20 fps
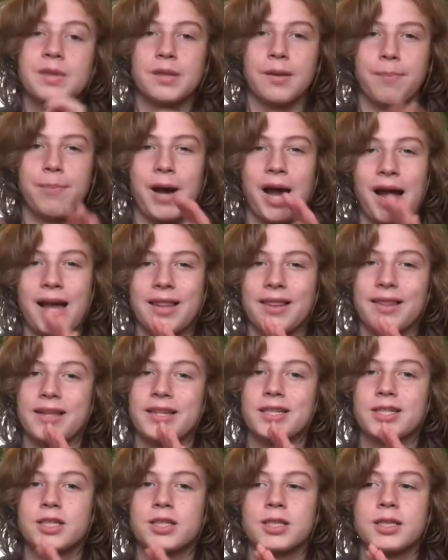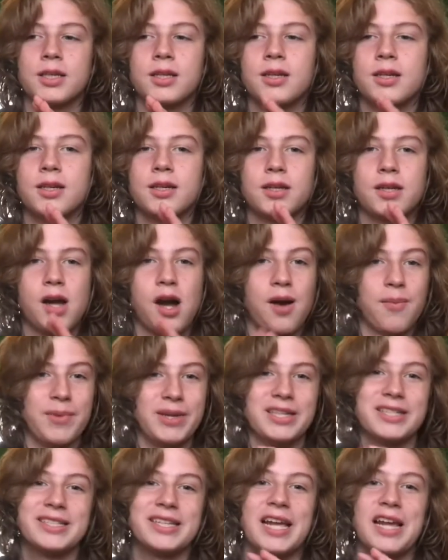pilots come
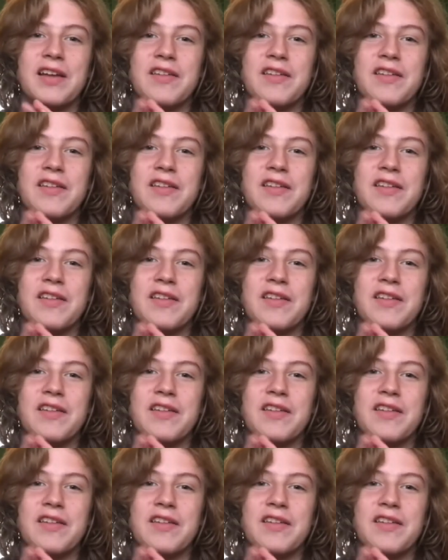and save